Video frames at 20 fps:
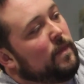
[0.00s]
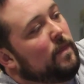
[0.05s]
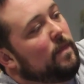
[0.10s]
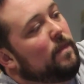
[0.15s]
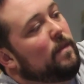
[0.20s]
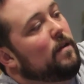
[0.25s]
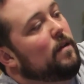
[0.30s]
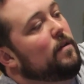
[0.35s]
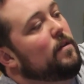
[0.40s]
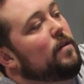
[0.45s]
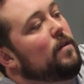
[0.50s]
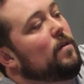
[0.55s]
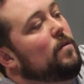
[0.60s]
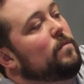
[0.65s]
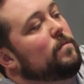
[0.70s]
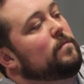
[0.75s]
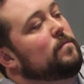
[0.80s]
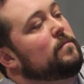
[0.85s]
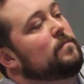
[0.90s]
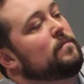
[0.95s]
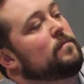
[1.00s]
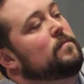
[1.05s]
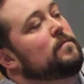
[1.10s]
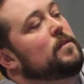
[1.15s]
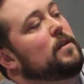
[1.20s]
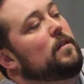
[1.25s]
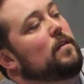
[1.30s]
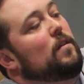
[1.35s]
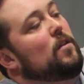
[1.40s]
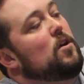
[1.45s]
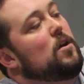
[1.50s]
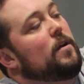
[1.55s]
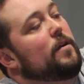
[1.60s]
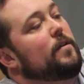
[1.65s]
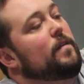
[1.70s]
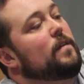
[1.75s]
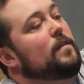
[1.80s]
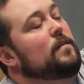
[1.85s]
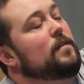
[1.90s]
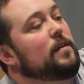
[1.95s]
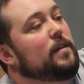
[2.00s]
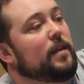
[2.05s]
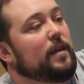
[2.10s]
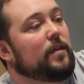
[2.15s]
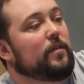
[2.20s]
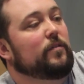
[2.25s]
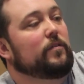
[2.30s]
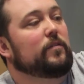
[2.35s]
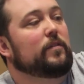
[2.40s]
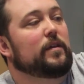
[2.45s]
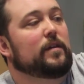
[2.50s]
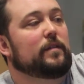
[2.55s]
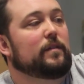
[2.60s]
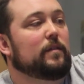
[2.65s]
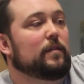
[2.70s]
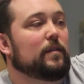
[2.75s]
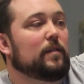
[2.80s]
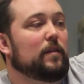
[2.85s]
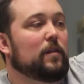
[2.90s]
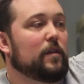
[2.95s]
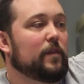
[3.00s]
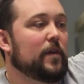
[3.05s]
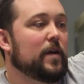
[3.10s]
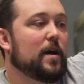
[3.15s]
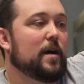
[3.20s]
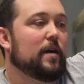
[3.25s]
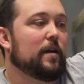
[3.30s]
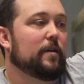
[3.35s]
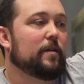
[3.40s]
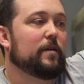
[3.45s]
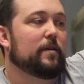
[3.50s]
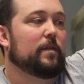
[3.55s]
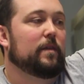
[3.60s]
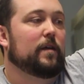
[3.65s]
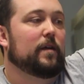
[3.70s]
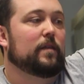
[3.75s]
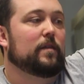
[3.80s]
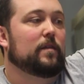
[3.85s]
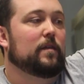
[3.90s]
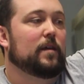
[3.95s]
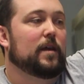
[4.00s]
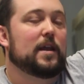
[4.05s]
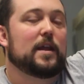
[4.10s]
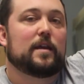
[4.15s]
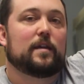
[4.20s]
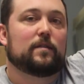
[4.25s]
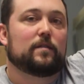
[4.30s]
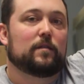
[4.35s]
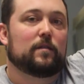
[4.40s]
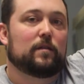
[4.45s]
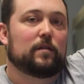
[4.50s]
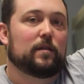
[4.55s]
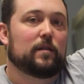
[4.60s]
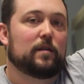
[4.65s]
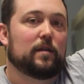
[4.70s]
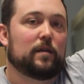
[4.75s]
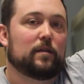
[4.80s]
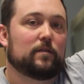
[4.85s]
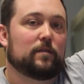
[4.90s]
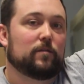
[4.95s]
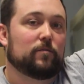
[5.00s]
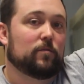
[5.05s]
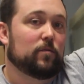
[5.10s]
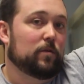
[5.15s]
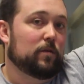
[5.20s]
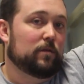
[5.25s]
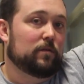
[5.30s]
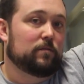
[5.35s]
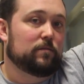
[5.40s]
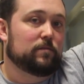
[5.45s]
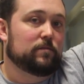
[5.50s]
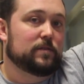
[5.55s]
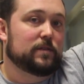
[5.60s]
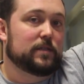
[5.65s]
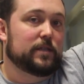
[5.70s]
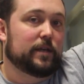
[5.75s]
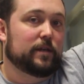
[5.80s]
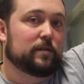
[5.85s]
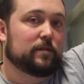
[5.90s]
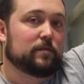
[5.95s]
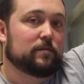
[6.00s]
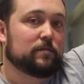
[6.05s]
There you go. Now the longer the decal sits, the harder that the adhesive will stick.